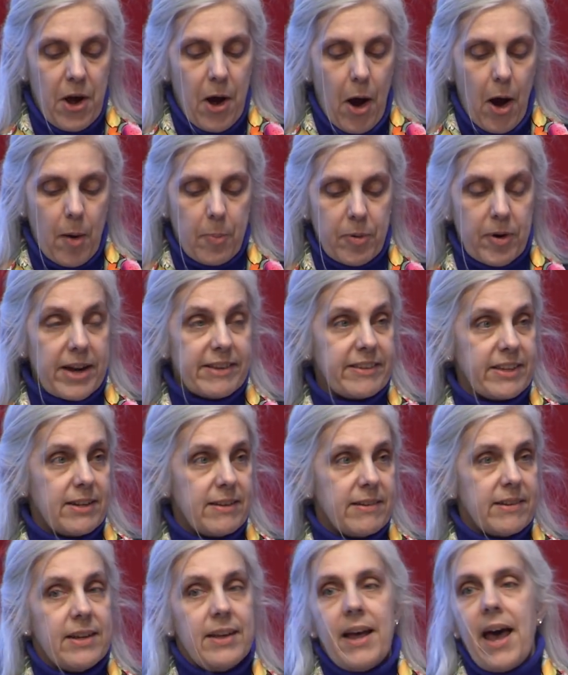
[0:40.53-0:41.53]
are
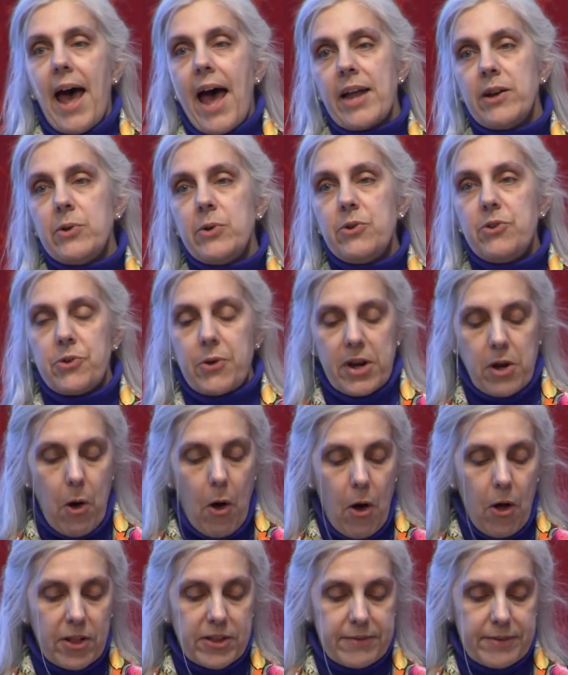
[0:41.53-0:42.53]
present and who join
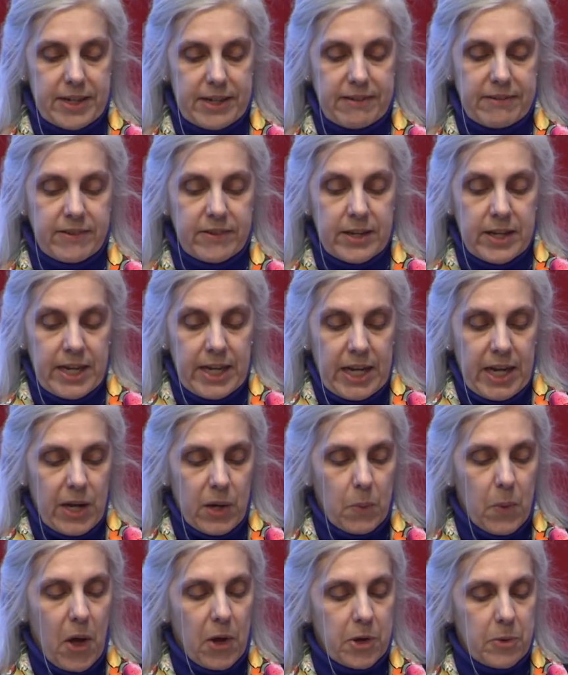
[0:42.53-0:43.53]
all of us
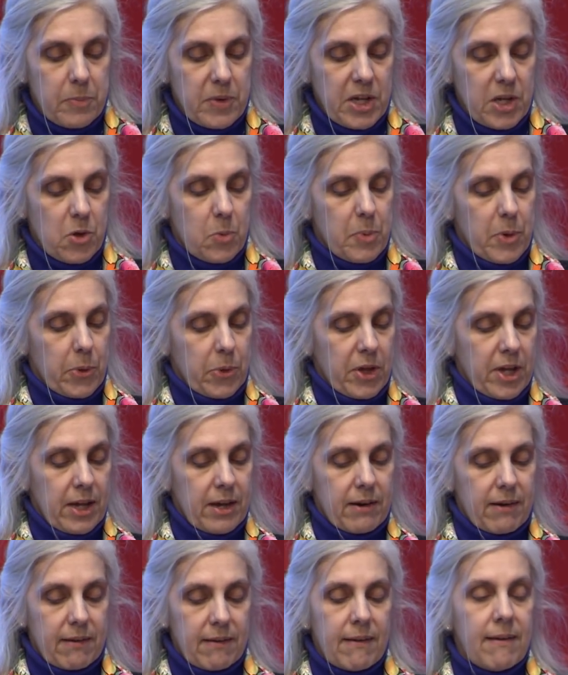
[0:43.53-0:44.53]
in welcoming you both
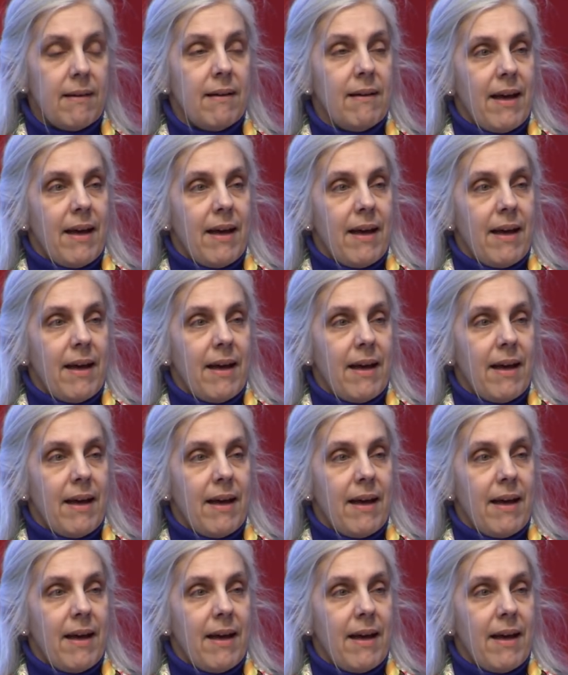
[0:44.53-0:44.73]
here